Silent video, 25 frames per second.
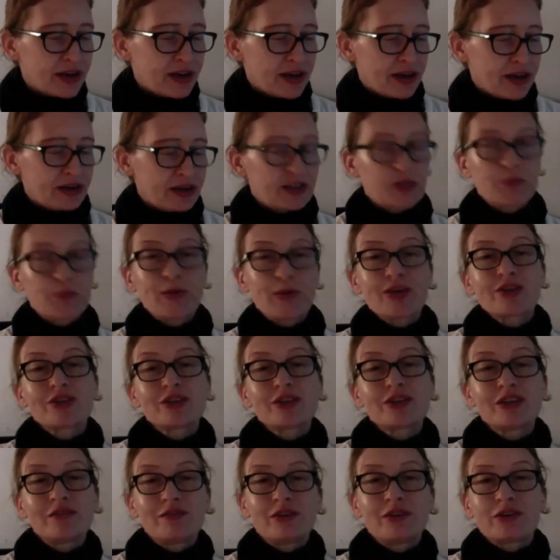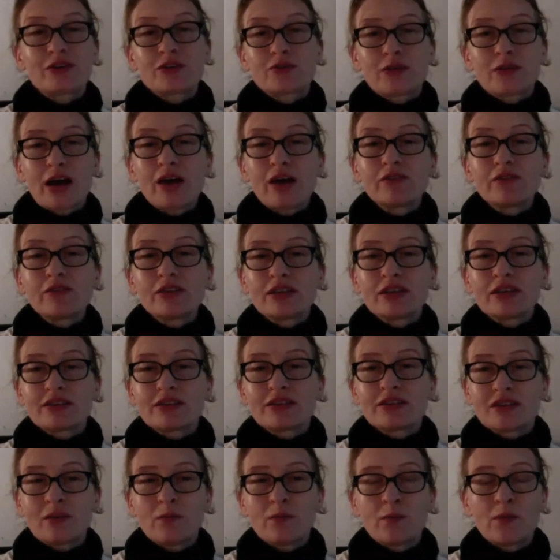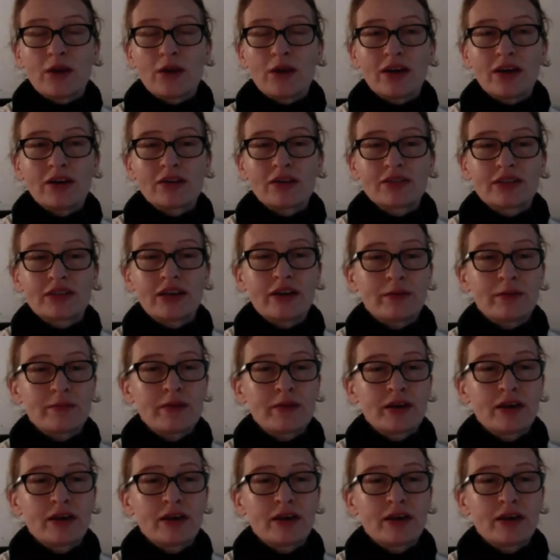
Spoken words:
And especially if you're traveling somewhere, say